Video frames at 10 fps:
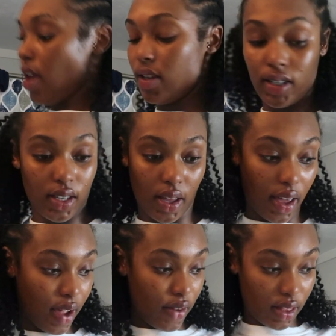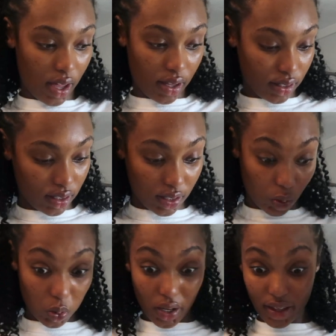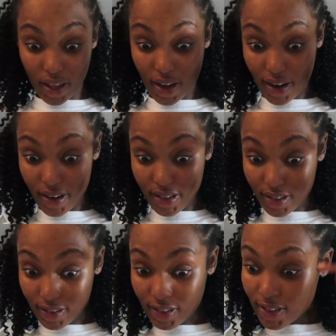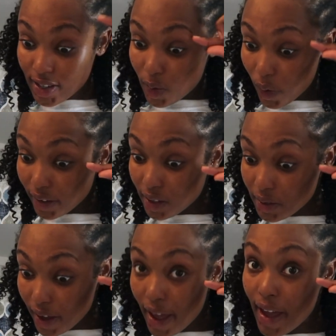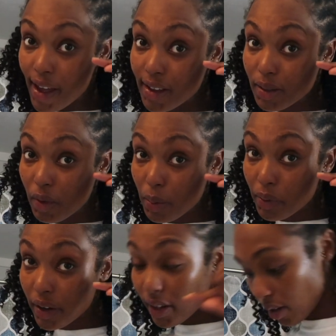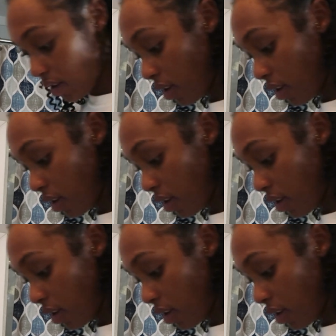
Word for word: It's just like everything is just right there. Right there on the edge. I want to brink.